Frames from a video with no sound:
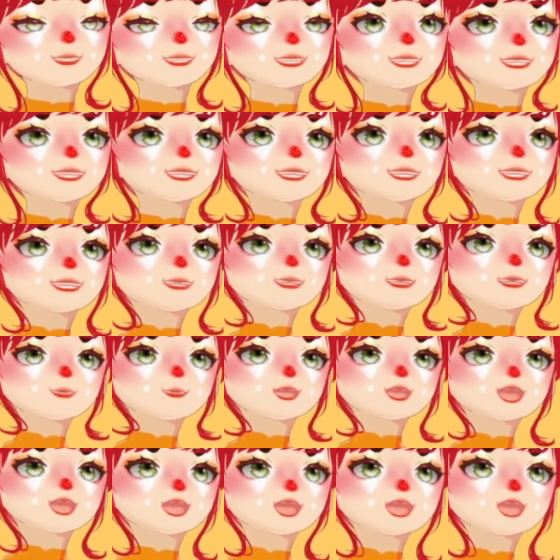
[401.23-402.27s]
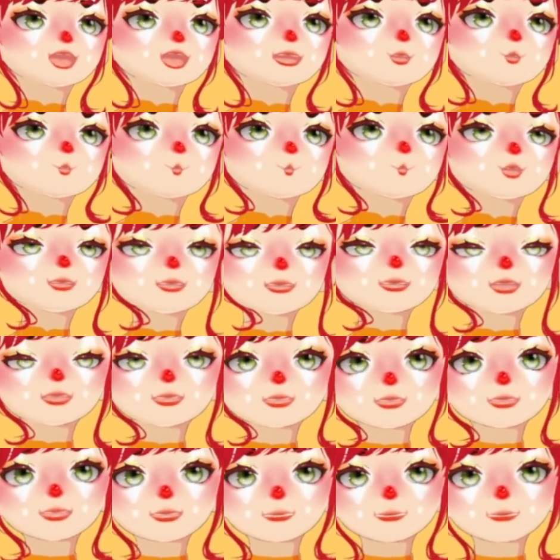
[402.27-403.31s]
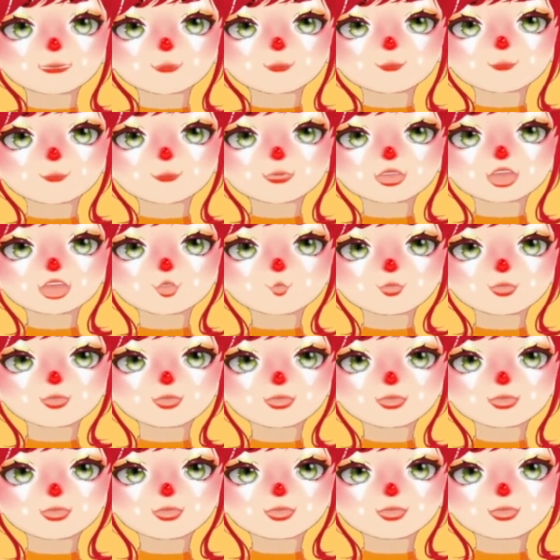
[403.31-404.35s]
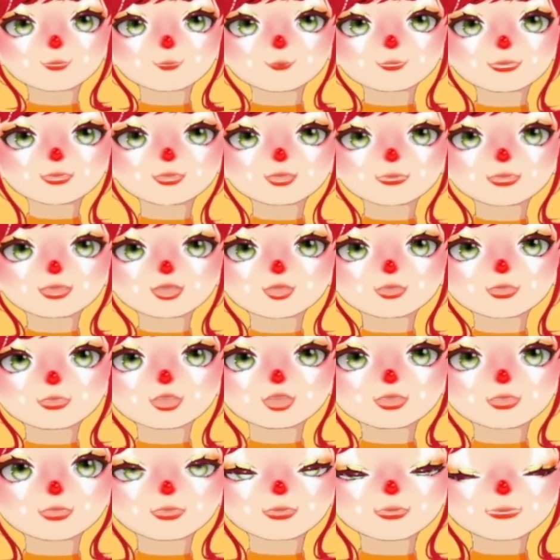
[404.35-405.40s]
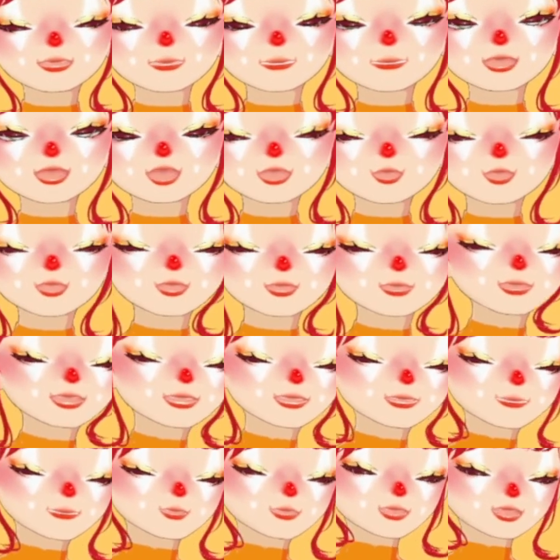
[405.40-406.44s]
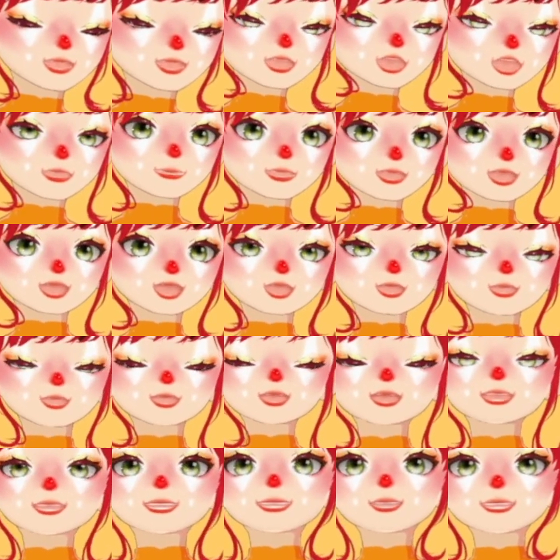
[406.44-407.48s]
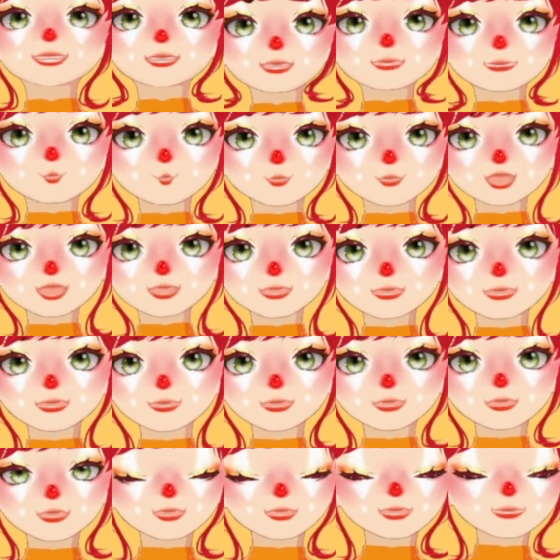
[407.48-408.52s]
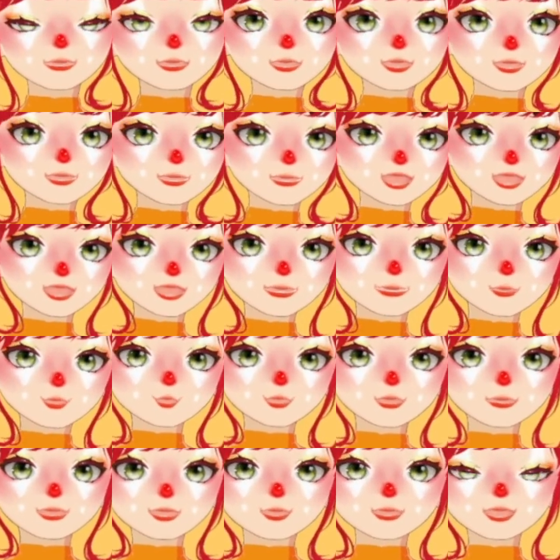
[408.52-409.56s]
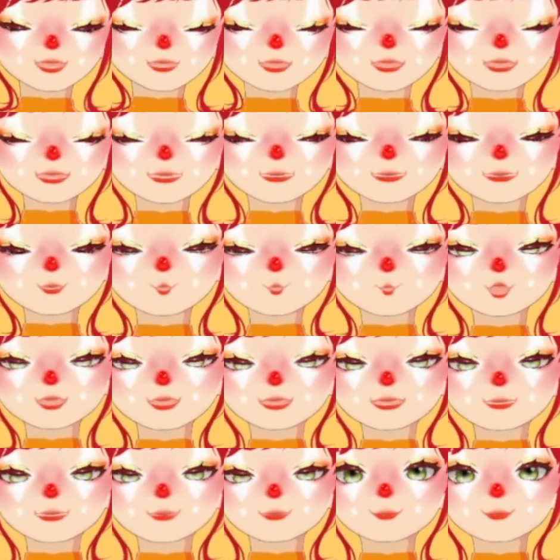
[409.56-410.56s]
And we were just both nerds. So we found each other and were talking to each other. But we didn't get super close because I really hated that school. I ended up transferring the next year to a different school.